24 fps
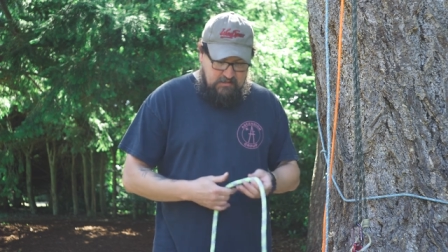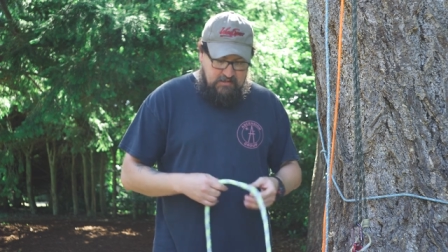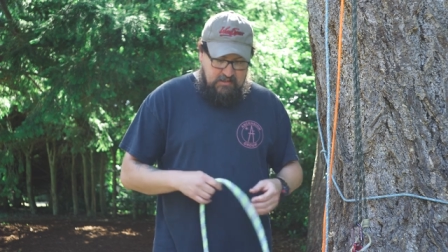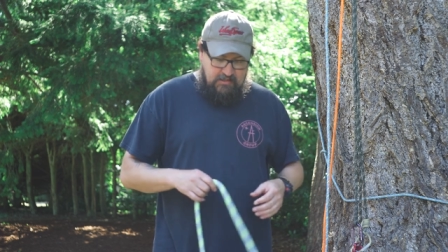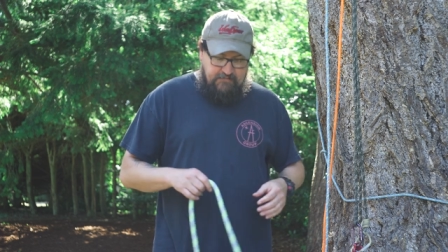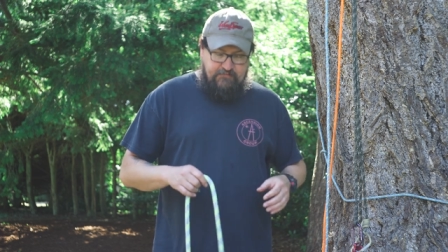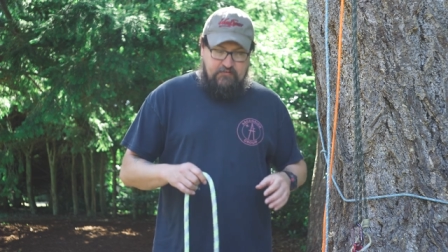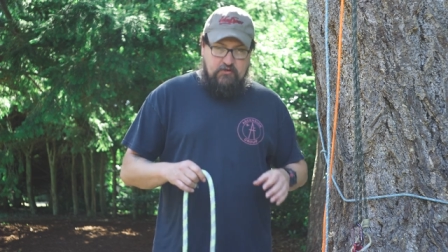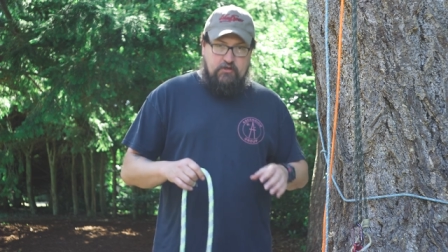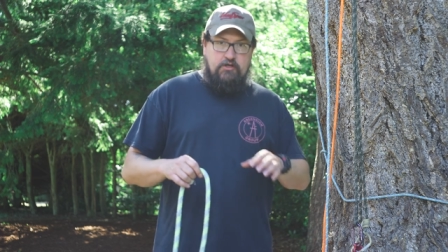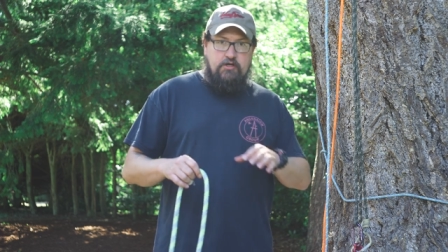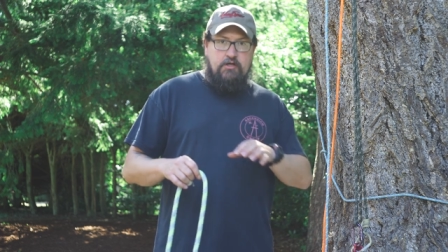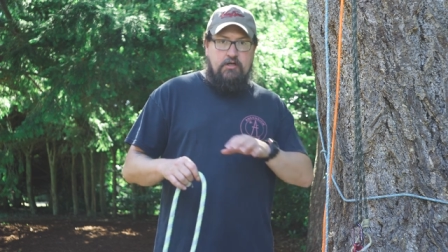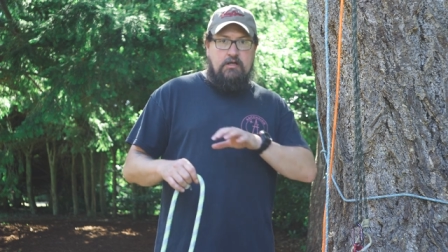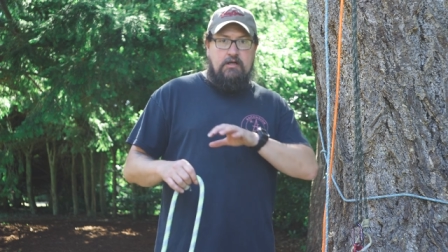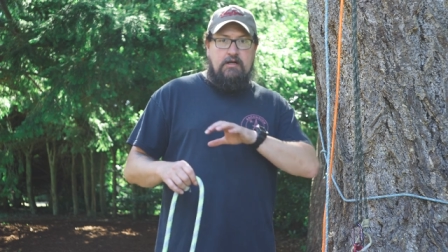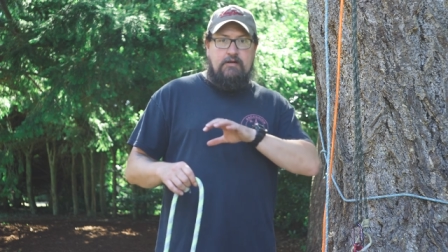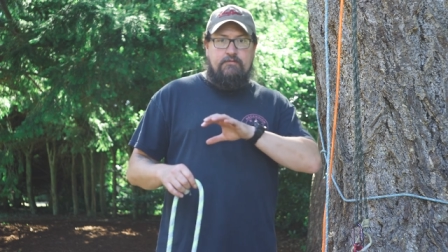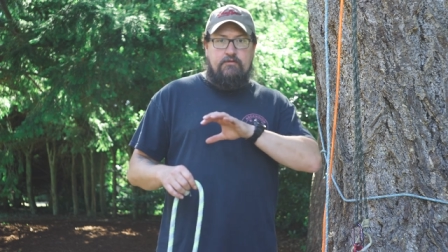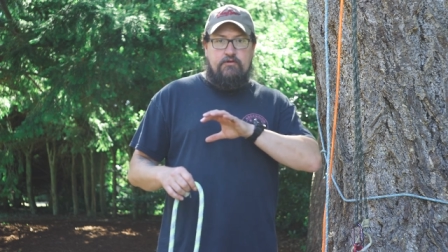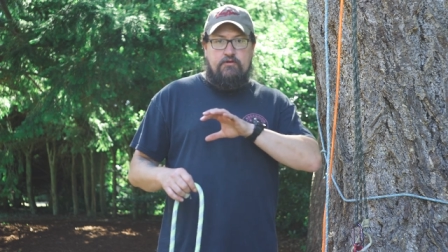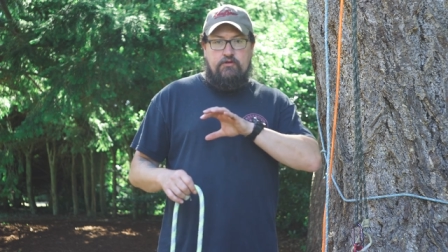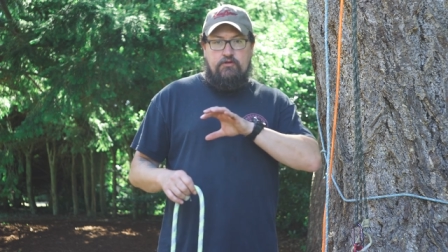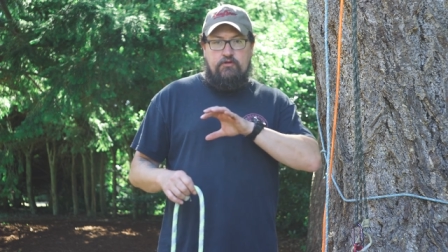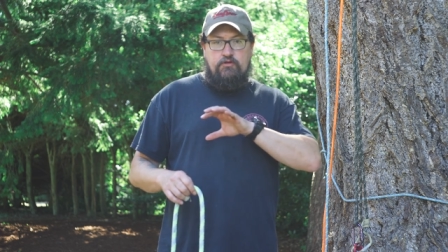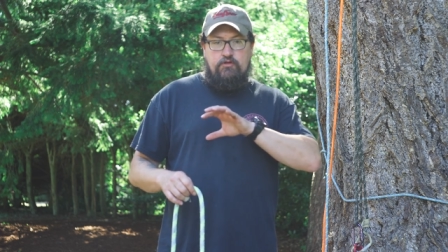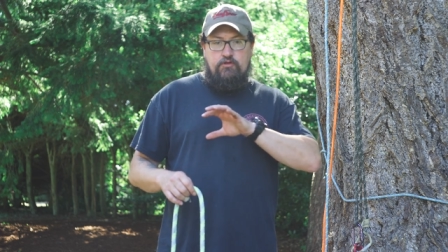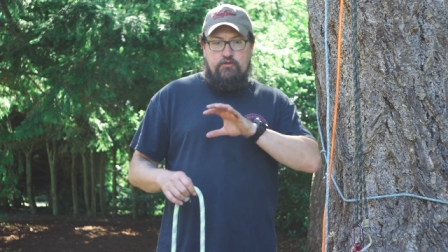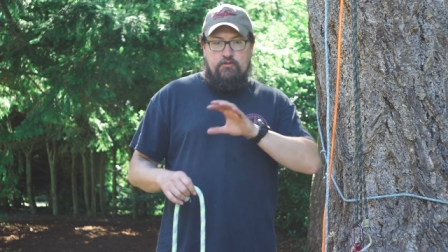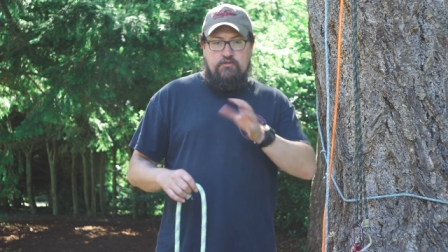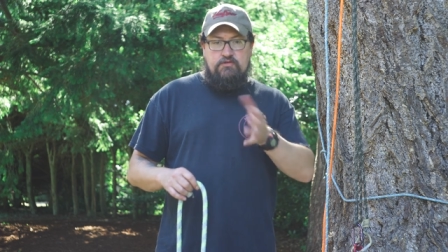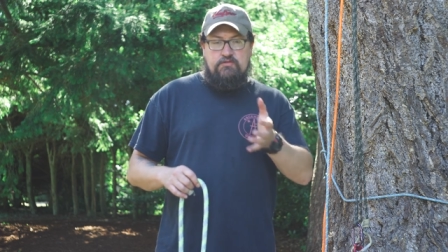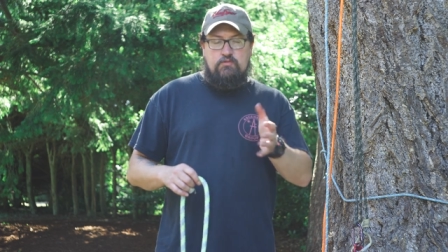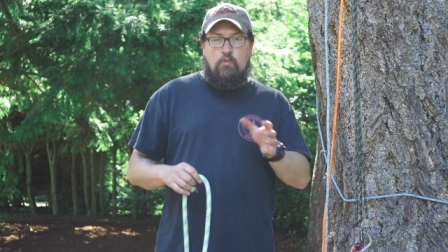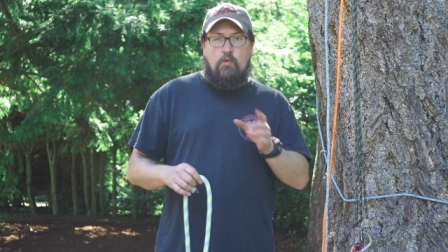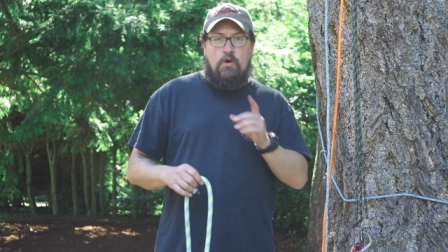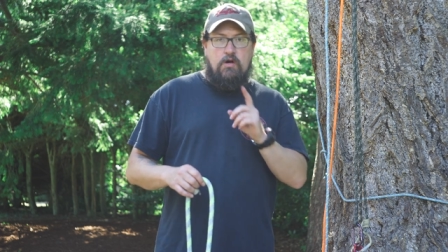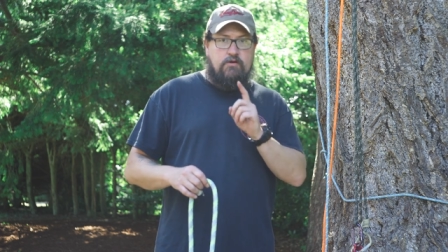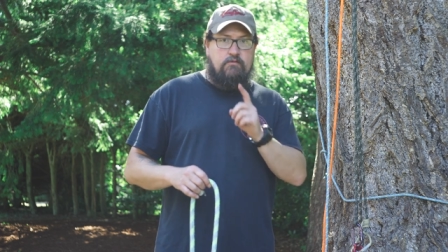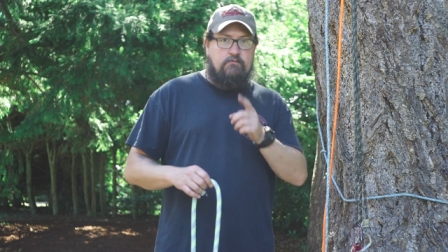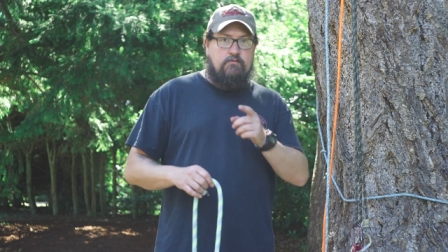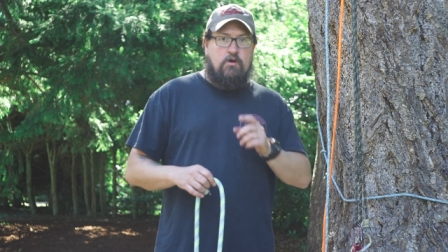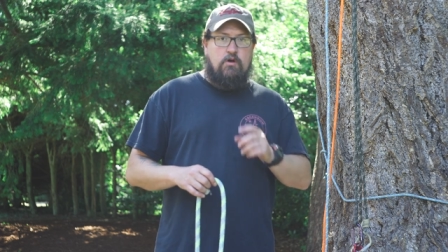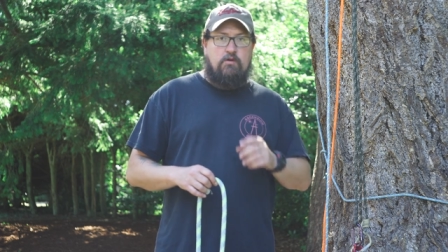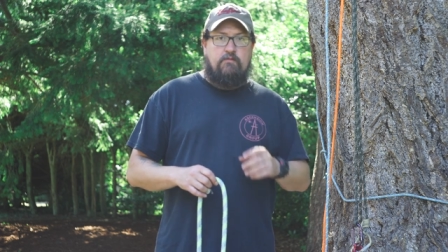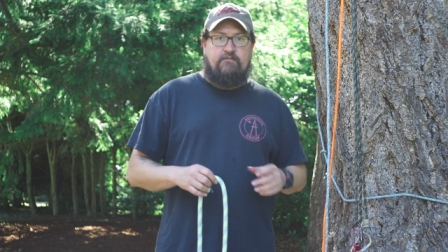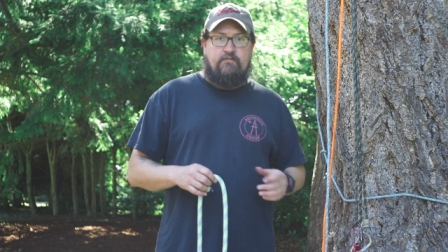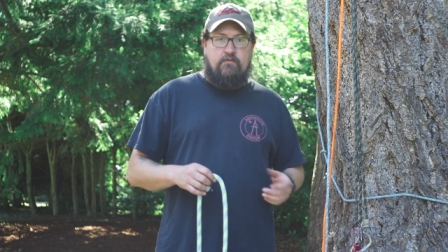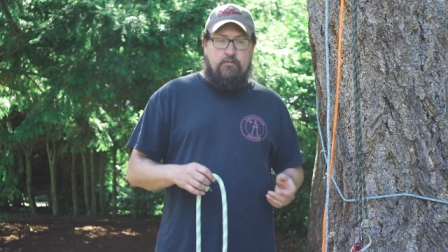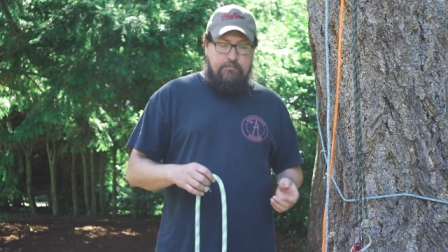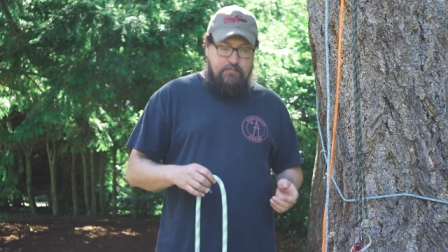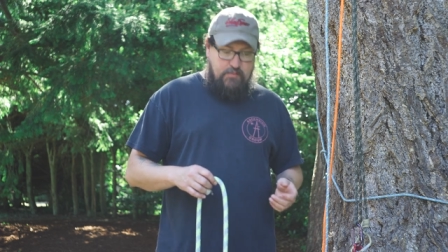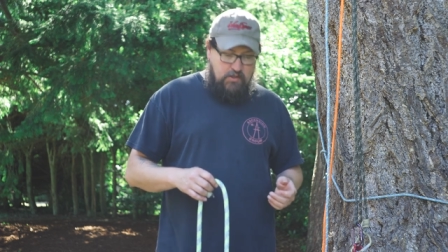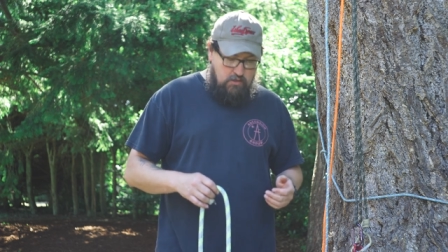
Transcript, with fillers: If you're gonna use one rope for